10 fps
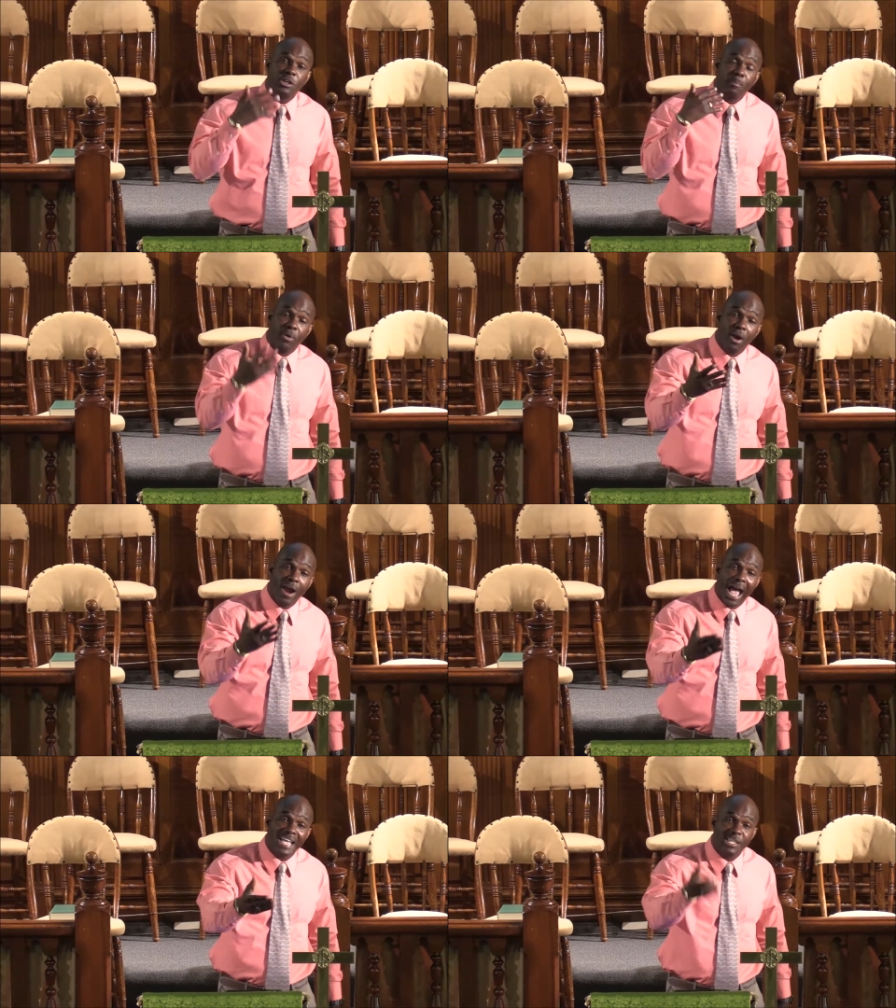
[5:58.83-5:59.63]
the prayer
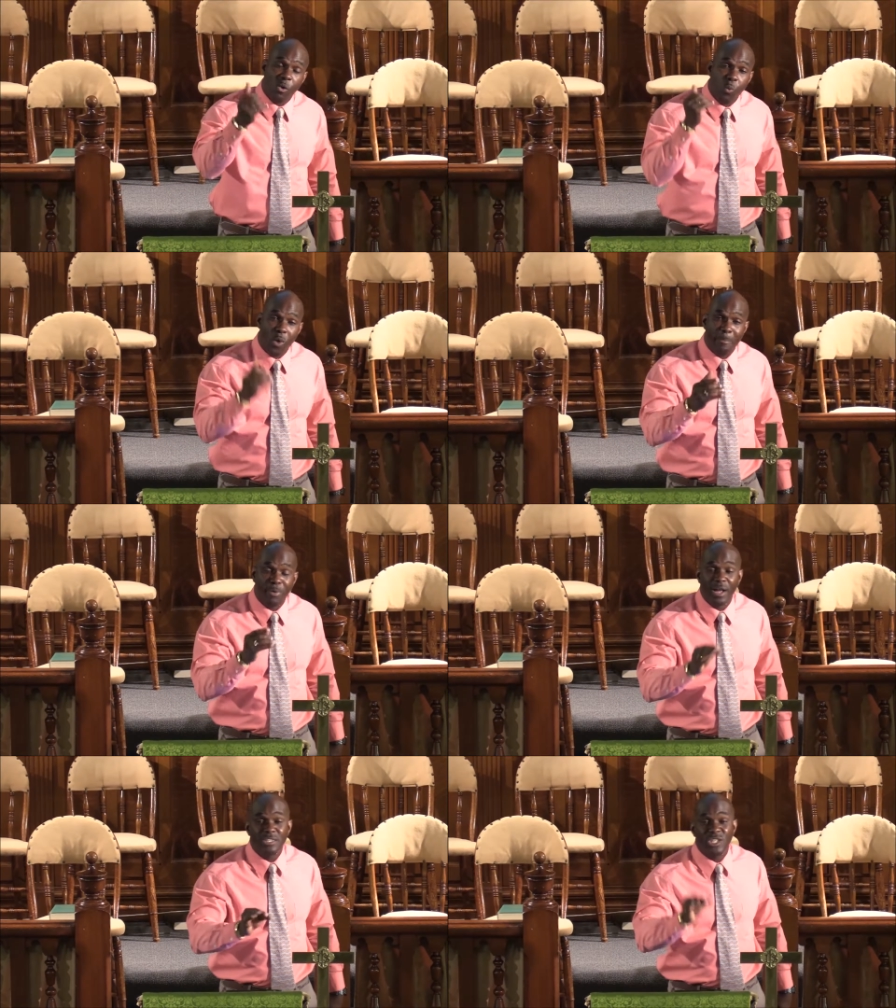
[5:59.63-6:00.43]
as a
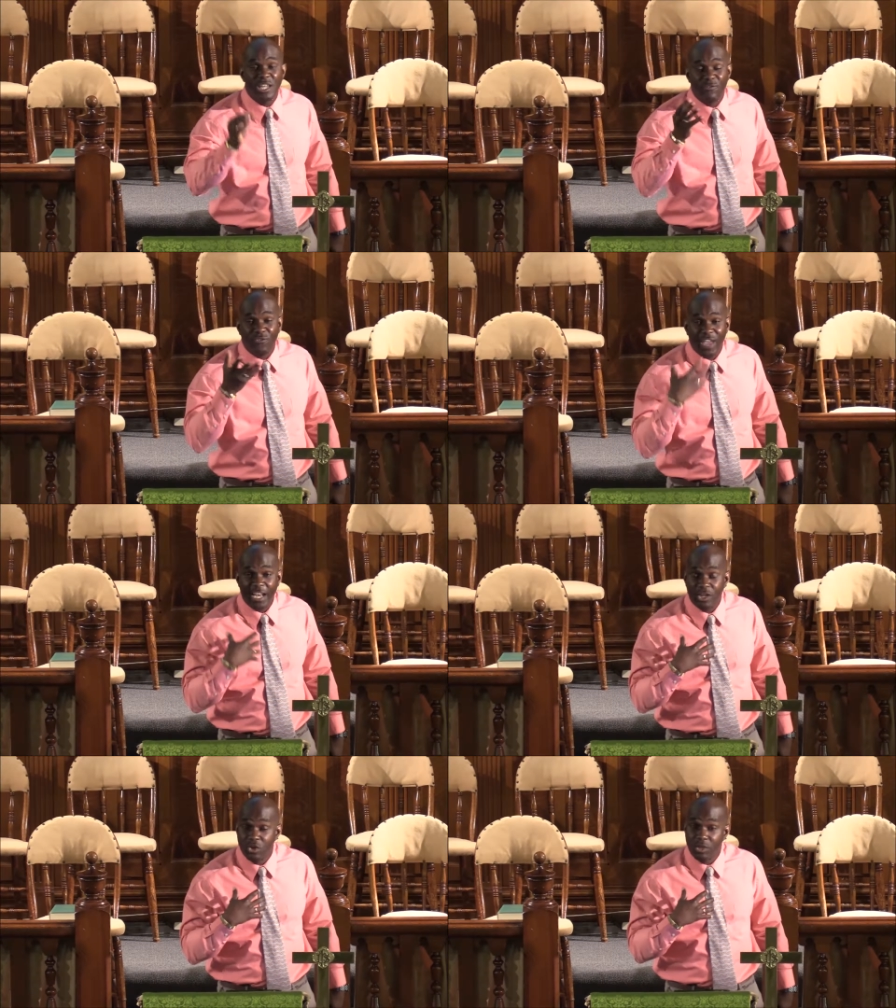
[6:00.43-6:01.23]
weapon to
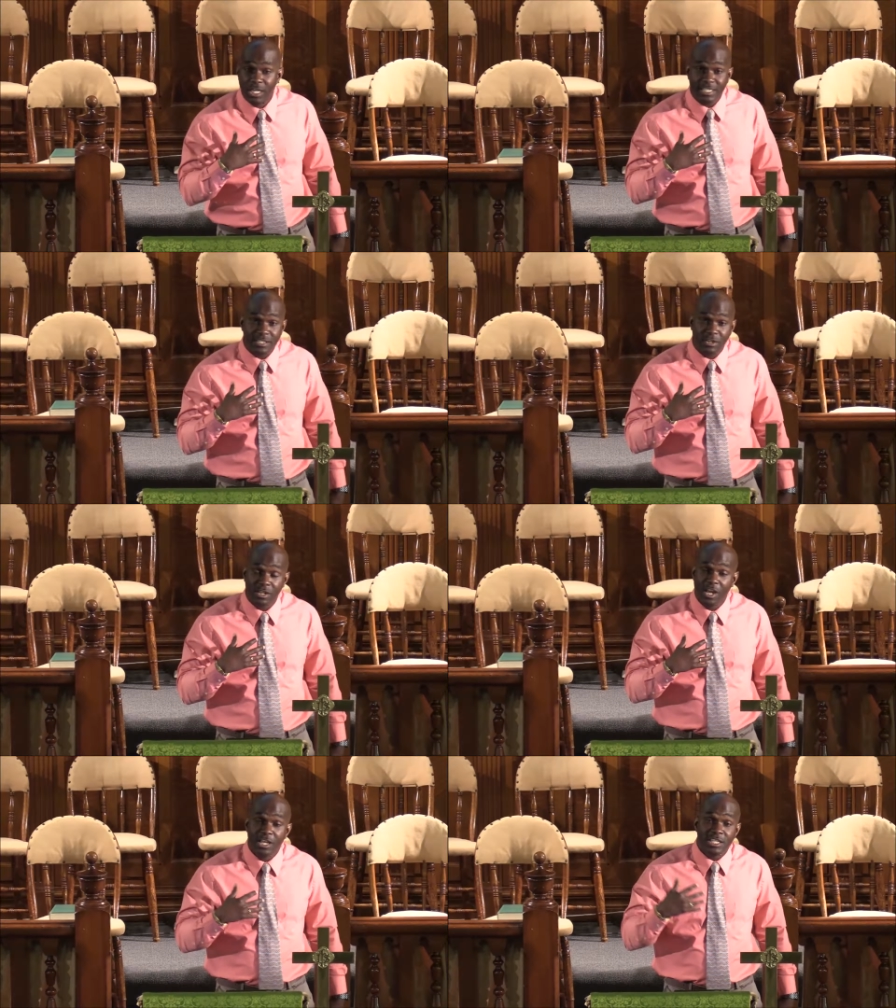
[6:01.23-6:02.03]
defend you. Listen,
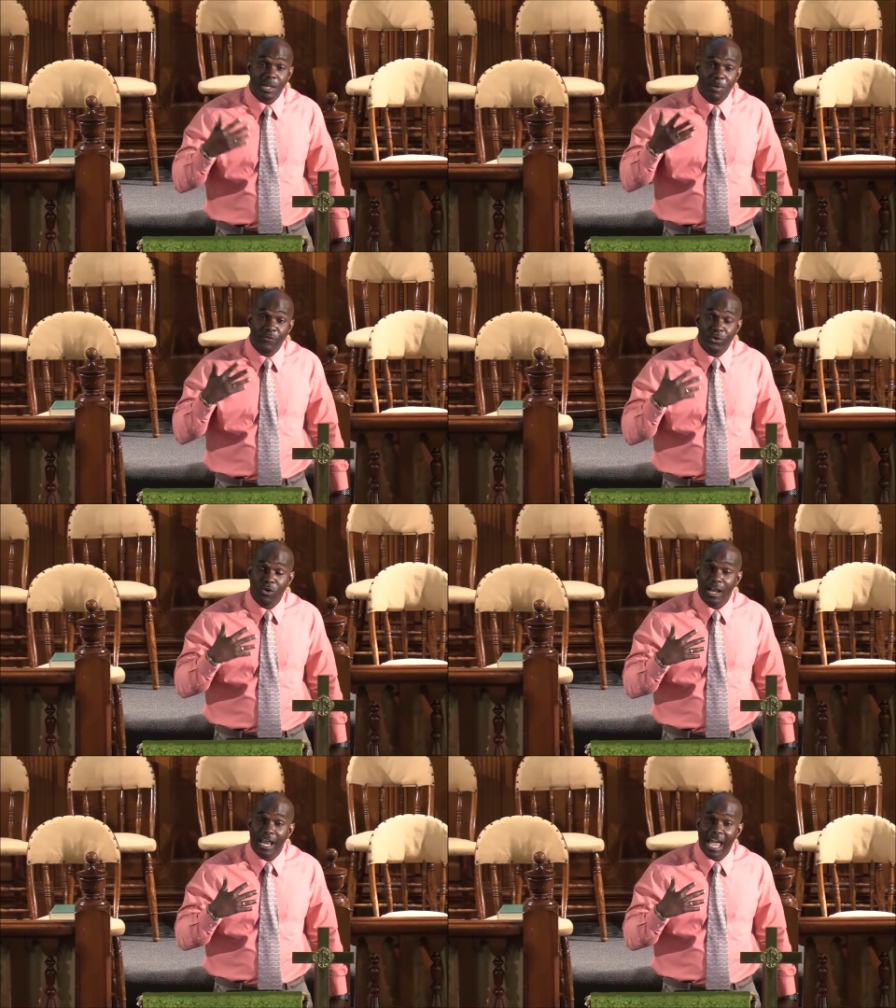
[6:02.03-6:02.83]
some of you
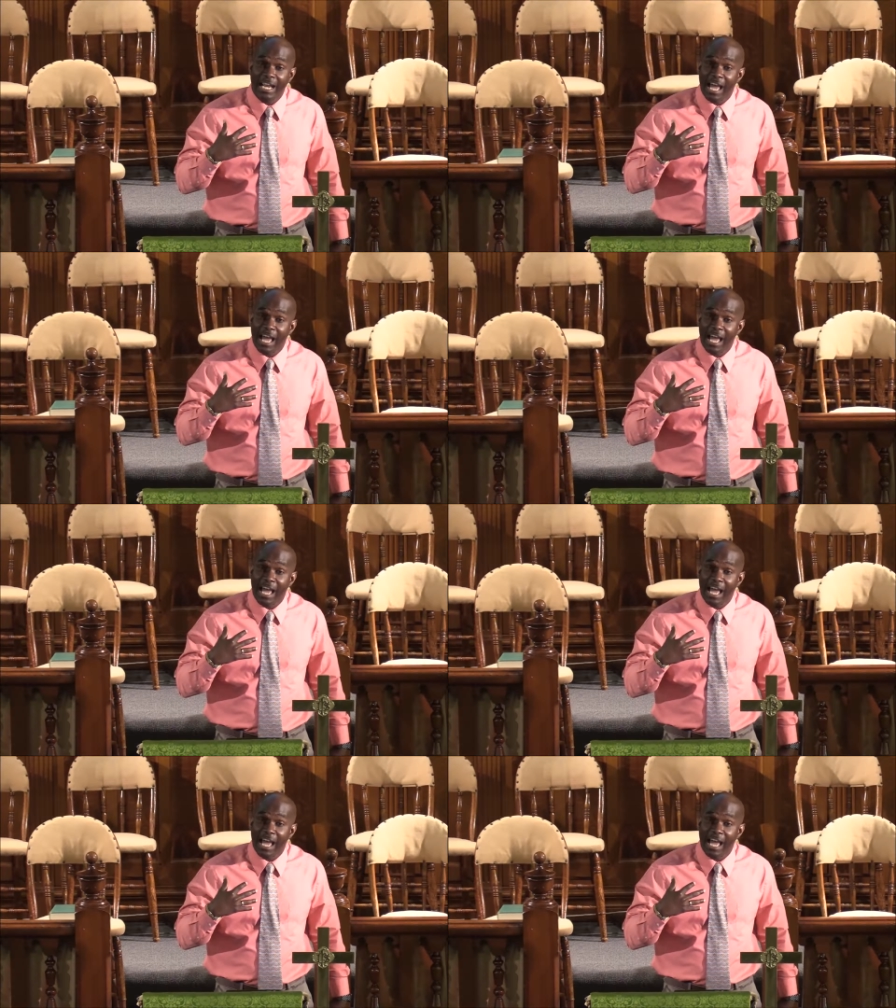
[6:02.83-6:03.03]
are like